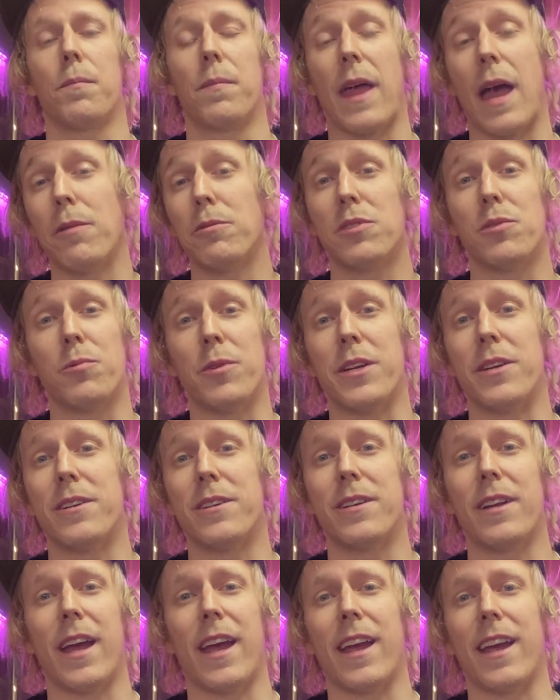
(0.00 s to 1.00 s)
That was
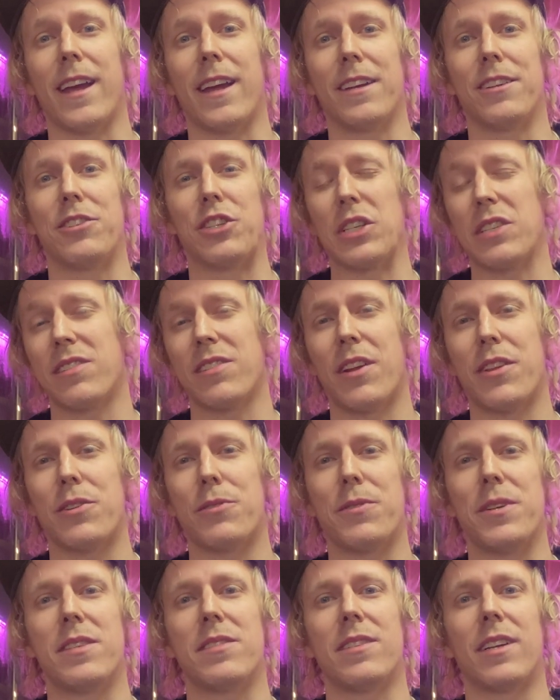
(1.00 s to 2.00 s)
weird and just
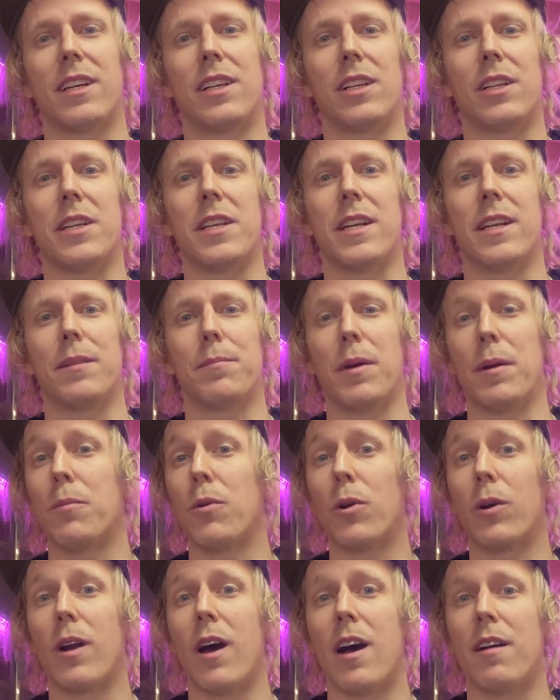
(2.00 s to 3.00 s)
another reason to clean it a bit
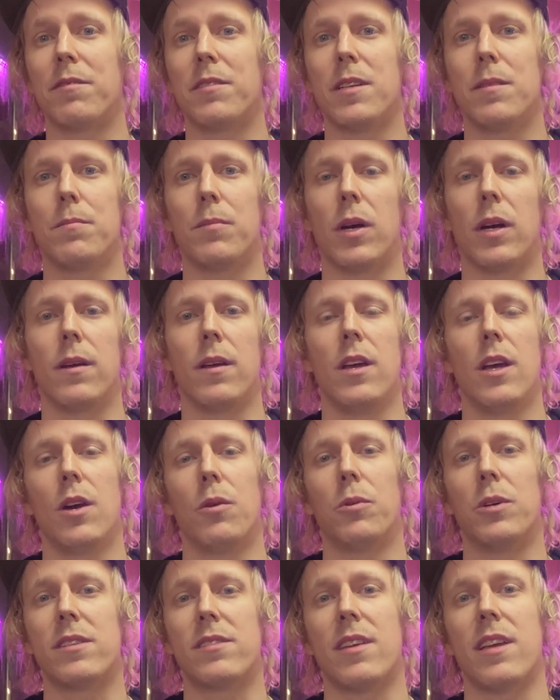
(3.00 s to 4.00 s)
more often, but
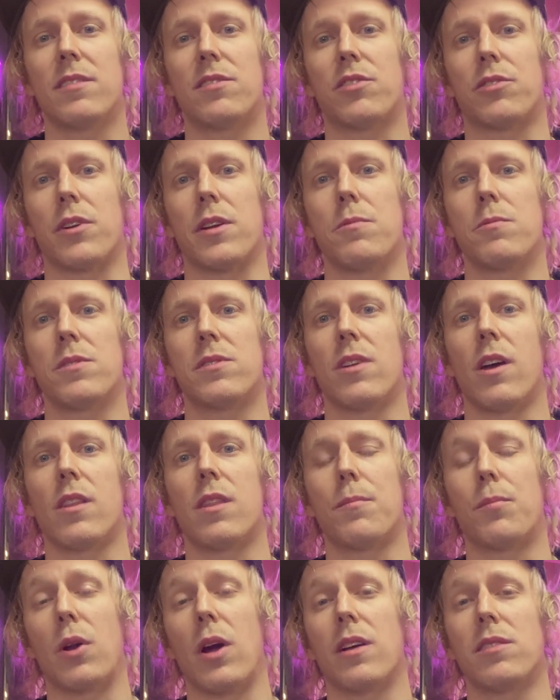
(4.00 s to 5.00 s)
once that screen was
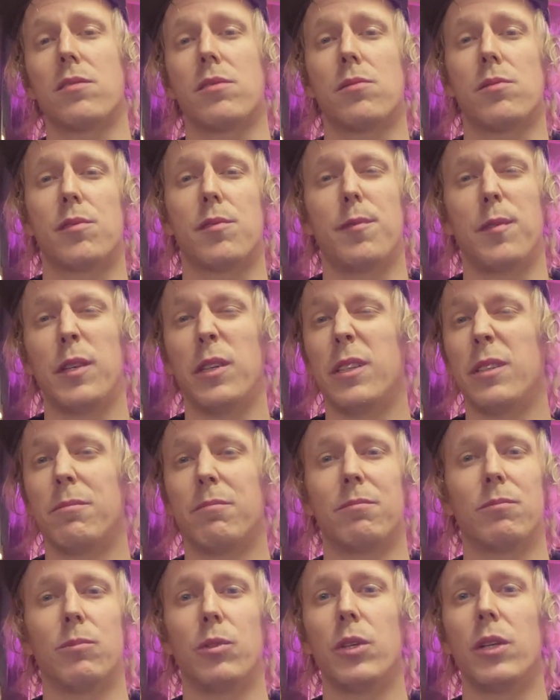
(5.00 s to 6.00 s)
done, the process was
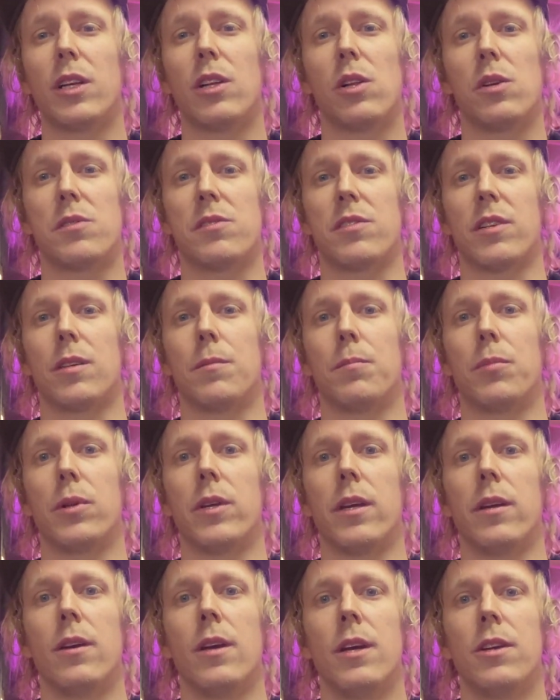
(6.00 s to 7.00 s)
feeling really close to
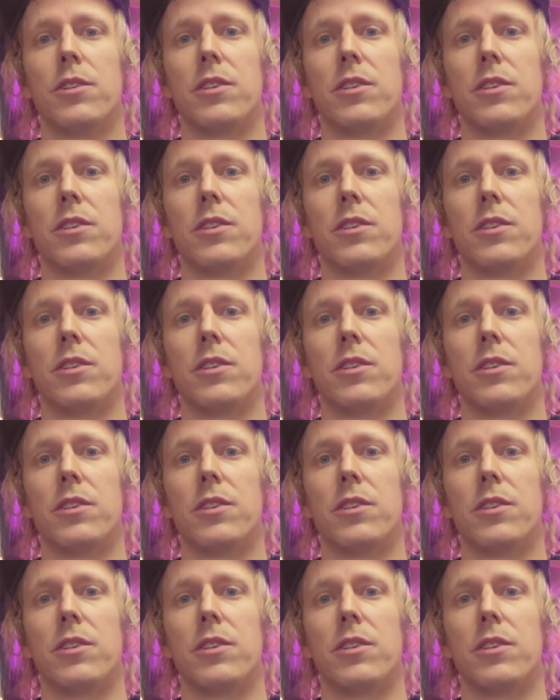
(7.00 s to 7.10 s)
complete.